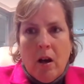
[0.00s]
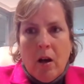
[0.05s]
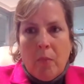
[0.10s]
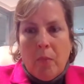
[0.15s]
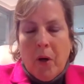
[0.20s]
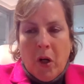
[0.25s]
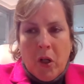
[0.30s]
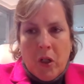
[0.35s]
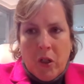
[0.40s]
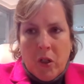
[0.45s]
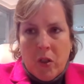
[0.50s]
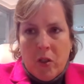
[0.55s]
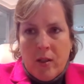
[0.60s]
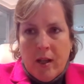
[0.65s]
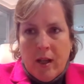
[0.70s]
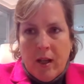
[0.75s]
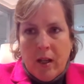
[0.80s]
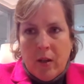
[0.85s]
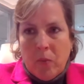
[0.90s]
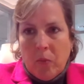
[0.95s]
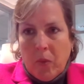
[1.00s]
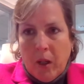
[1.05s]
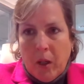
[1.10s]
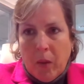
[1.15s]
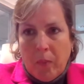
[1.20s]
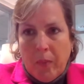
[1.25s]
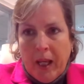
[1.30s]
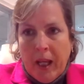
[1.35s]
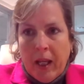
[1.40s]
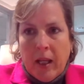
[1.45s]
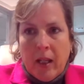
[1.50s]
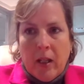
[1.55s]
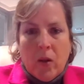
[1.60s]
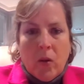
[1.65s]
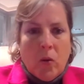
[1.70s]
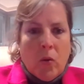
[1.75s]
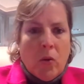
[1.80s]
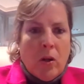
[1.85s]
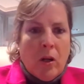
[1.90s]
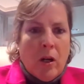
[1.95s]
partners at
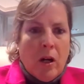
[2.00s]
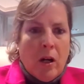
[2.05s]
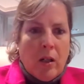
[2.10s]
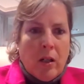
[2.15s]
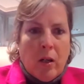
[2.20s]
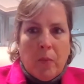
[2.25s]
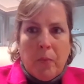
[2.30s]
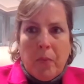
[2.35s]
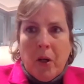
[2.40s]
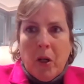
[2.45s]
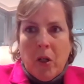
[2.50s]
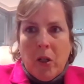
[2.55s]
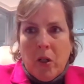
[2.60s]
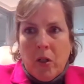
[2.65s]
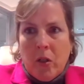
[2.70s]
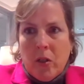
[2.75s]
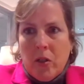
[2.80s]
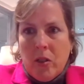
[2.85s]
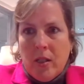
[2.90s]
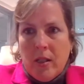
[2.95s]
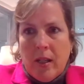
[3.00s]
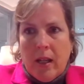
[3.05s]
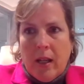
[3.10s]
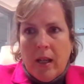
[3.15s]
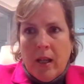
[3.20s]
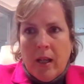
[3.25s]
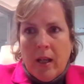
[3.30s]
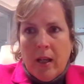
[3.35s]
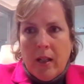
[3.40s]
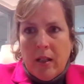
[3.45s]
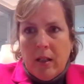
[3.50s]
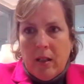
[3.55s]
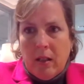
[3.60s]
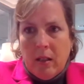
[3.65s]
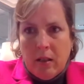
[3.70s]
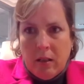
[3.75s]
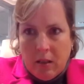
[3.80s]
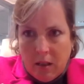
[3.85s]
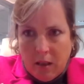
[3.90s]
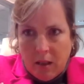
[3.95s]
Railpen or on our partners at
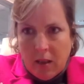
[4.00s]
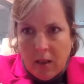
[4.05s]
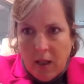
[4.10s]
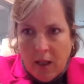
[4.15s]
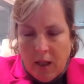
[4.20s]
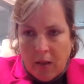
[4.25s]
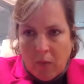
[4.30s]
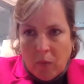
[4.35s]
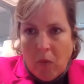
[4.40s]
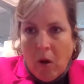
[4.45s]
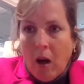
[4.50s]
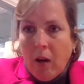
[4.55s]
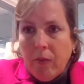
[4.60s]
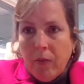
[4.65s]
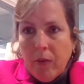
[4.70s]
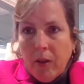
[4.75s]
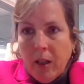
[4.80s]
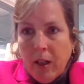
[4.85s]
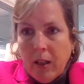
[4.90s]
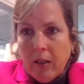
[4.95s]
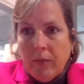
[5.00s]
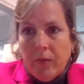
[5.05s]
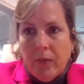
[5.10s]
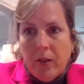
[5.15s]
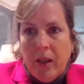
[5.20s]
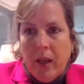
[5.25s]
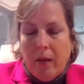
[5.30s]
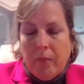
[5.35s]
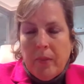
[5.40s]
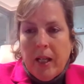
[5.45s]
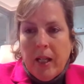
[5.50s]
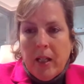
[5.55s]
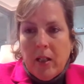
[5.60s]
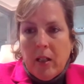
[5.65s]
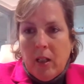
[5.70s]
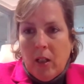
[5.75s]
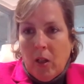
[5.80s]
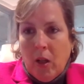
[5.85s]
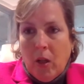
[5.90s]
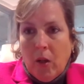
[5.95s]
Wafra, for that
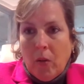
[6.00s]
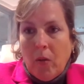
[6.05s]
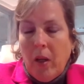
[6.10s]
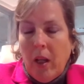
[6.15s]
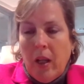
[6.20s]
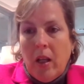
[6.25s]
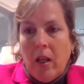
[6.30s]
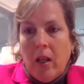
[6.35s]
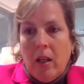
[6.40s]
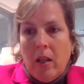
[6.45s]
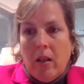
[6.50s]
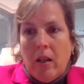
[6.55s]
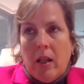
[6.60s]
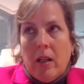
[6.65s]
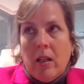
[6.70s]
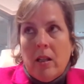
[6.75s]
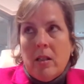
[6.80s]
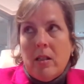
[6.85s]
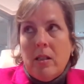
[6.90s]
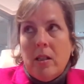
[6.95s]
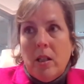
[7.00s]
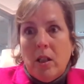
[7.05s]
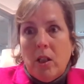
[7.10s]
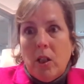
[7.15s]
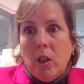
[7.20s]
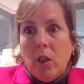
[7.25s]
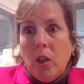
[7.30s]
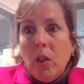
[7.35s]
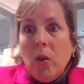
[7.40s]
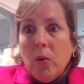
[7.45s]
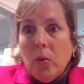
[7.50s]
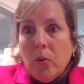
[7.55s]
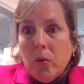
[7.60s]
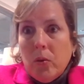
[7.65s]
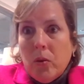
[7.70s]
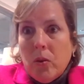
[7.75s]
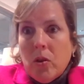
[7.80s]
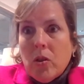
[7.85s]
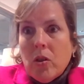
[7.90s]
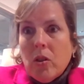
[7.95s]
matter, you know, is
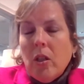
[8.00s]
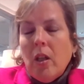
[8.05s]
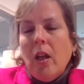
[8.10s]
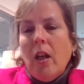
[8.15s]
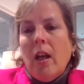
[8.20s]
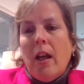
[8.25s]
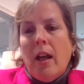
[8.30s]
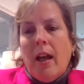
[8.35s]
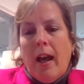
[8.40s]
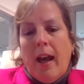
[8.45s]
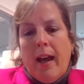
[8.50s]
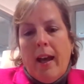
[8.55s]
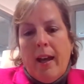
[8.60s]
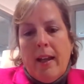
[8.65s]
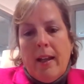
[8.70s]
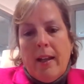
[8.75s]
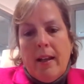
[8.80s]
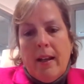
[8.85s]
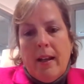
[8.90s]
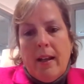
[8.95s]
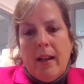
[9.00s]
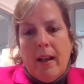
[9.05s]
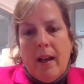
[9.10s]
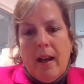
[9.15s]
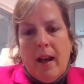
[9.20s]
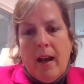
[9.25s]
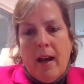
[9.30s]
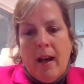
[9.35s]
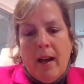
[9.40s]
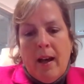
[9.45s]
huge. And